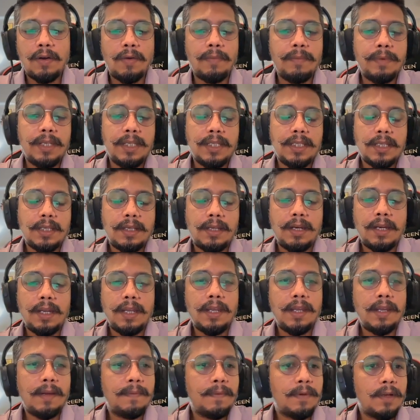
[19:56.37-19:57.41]

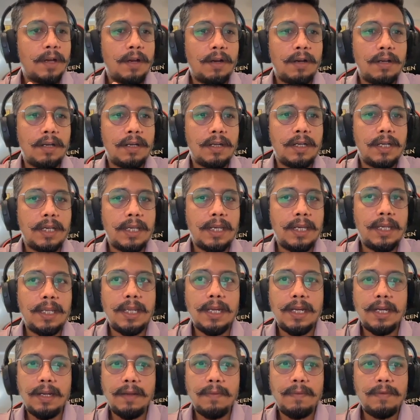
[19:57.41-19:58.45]
OmniScript, or any
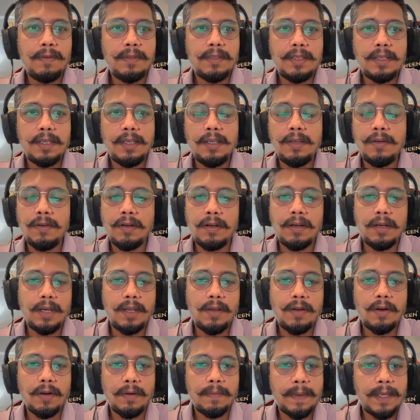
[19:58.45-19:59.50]
LWC or a
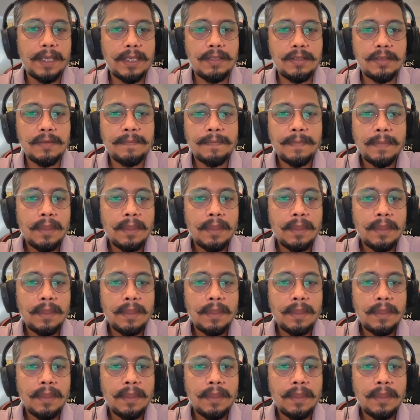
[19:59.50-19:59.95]
record page.